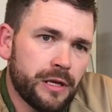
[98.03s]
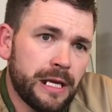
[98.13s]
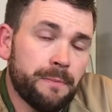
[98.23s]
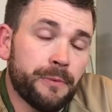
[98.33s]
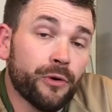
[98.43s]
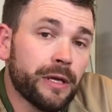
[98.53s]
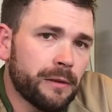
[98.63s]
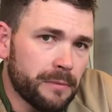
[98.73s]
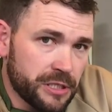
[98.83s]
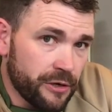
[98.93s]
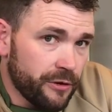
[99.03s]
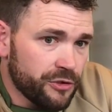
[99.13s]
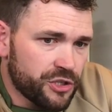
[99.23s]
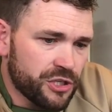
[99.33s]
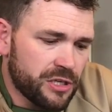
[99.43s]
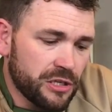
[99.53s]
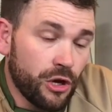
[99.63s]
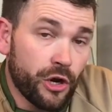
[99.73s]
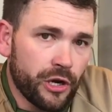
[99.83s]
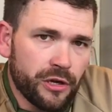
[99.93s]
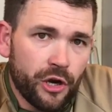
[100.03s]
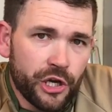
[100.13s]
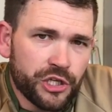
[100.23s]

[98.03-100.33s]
In building materials, just on